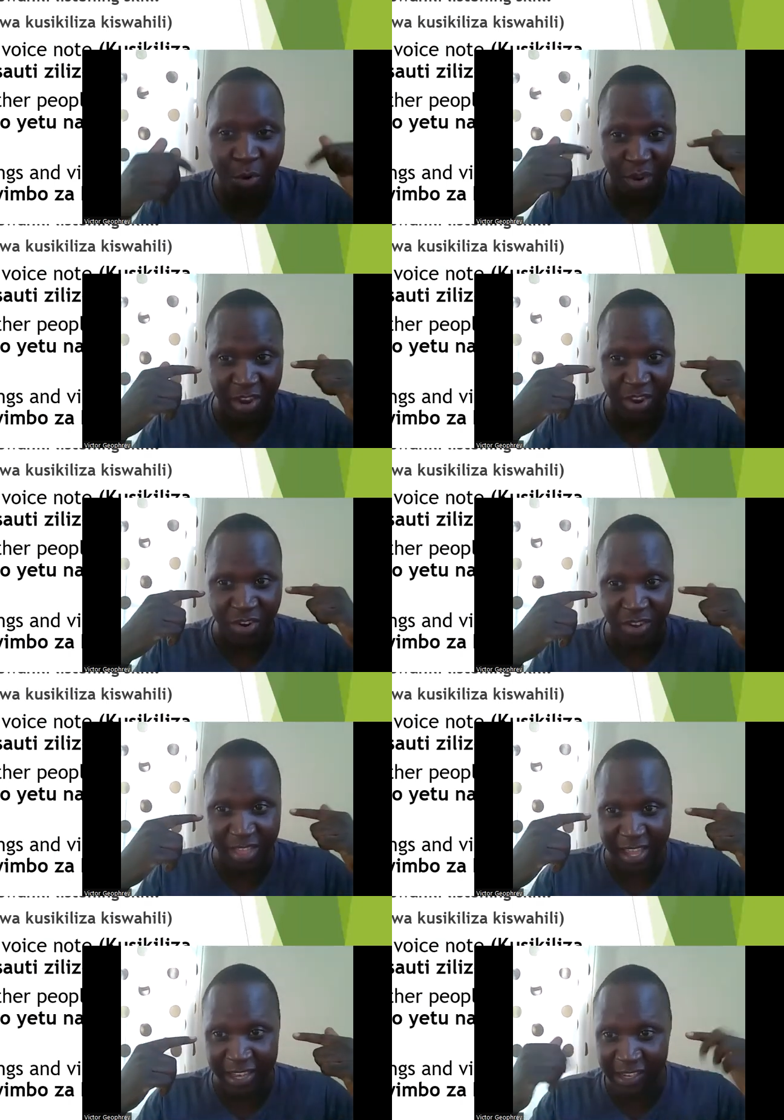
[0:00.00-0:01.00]
we know
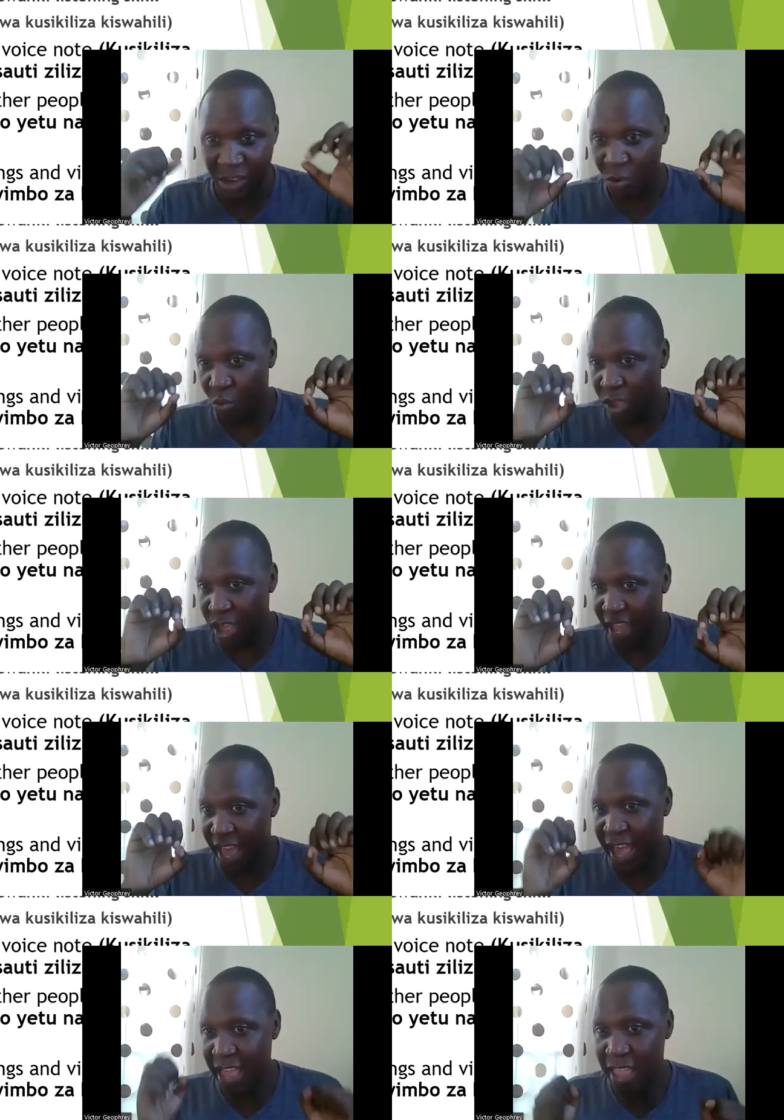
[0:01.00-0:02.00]
that we
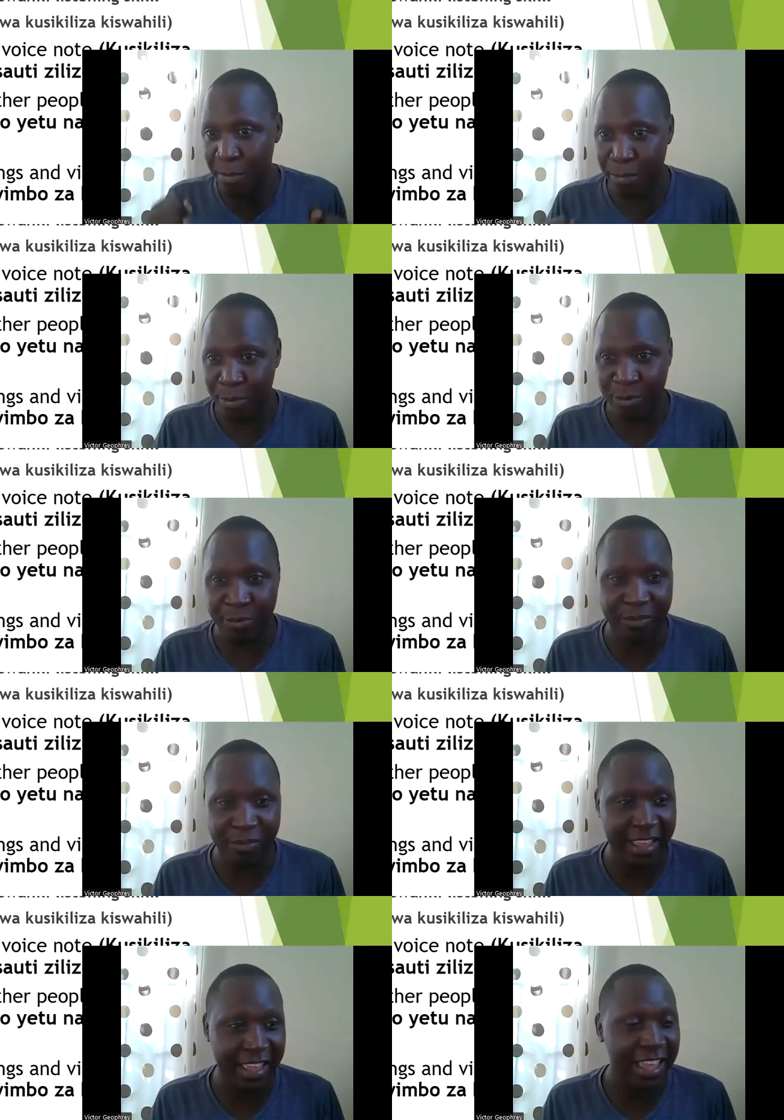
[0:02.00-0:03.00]
are
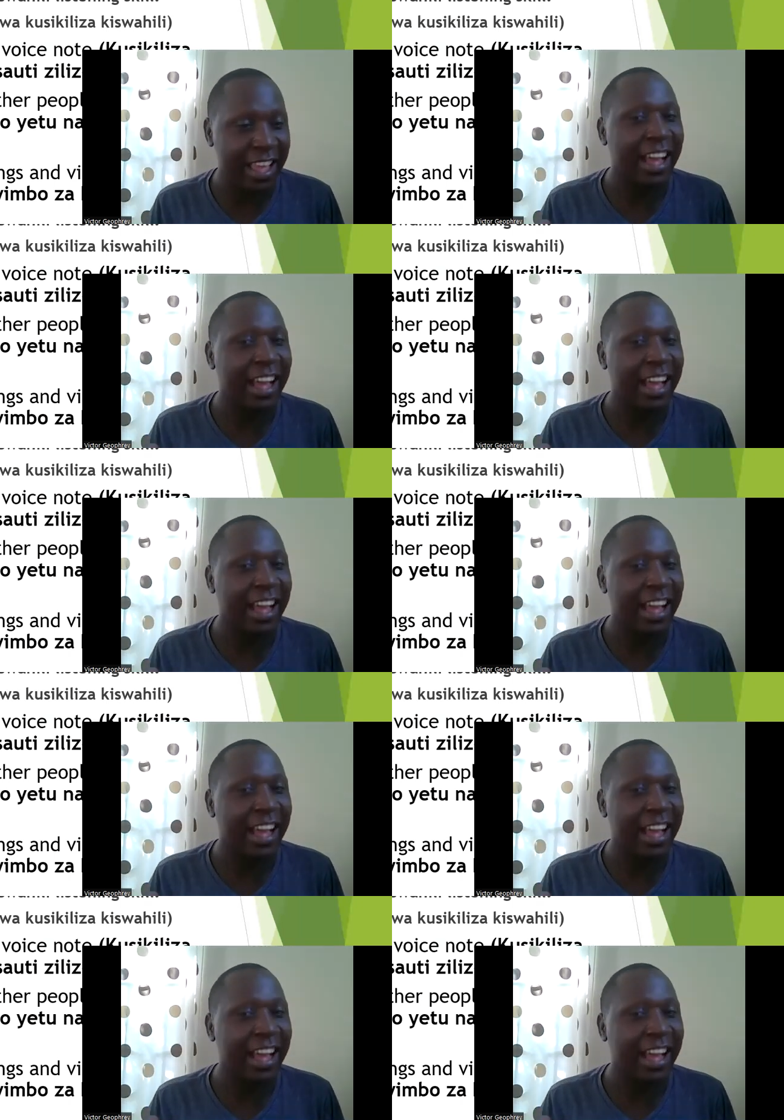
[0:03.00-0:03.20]
improving